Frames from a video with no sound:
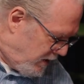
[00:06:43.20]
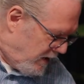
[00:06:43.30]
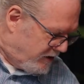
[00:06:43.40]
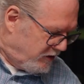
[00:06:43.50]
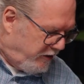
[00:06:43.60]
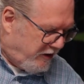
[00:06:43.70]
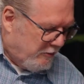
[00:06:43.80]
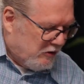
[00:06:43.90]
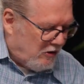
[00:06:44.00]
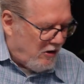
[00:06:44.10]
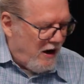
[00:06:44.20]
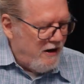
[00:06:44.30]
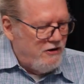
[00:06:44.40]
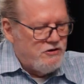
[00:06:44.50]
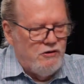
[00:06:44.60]
as lithium
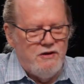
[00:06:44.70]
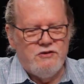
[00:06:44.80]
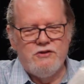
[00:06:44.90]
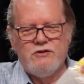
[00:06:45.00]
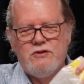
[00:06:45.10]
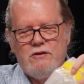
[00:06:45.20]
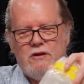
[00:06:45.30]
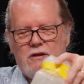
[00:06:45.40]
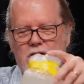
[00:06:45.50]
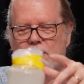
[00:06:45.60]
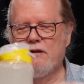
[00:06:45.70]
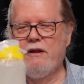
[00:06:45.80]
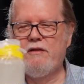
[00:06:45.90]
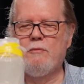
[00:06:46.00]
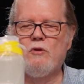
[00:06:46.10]
chloride. And so this is the
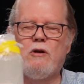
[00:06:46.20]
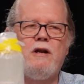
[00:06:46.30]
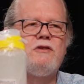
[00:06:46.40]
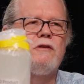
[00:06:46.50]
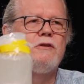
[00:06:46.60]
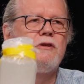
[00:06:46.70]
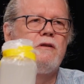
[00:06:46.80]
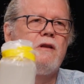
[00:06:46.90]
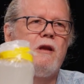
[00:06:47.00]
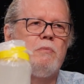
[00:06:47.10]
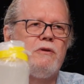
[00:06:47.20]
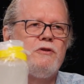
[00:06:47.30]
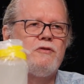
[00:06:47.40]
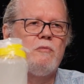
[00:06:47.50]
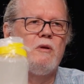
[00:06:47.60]
lithium chloride solution that they
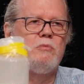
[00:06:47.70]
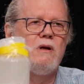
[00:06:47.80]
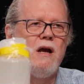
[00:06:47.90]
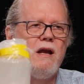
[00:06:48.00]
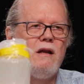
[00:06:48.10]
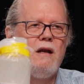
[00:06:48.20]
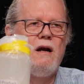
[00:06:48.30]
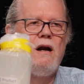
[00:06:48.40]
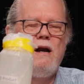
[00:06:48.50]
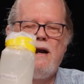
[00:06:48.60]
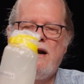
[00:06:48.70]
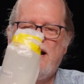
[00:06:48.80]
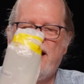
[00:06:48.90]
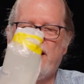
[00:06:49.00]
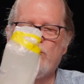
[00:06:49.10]
produce from the brine.
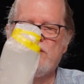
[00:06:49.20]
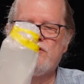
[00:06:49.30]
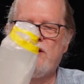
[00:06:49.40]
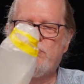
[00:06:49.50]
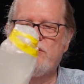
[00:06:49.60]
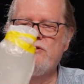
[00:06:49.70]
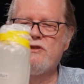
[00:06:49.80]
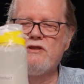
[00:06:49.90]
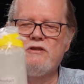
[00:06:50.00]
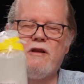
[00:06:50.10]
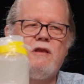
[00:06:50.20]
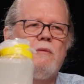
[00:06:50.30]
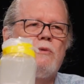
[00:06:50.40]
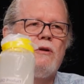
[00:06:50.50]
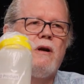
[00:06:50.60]
And once they produce this
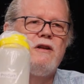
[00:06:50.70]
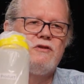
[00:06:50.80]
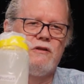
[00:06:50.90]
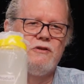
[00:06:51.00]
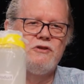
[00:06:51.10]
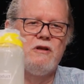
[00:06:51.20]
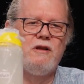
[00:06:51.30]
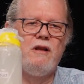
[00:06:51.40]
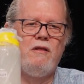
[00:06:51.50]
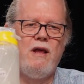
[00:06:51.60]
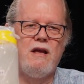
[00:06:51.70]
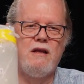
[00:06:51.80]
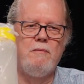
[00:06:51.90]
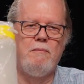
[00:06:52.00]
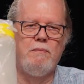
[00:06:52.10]
lithium chloride solution, then they
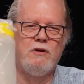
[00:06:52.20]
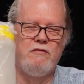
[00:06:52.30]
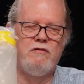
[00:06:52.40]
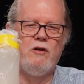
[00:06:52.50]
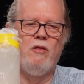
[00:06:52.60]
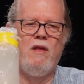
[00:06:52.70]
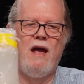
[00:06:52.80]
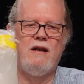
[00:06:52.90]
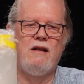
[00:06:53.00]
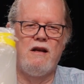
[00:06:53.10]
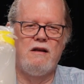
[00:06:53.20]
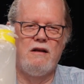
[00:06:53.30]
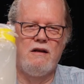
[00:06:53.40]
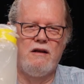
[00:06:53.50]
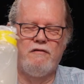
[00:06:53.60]
can convert that in a
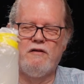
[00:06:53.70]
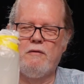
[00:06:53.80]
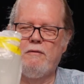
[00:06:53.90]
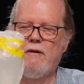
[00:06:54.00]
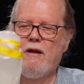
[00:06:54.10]
different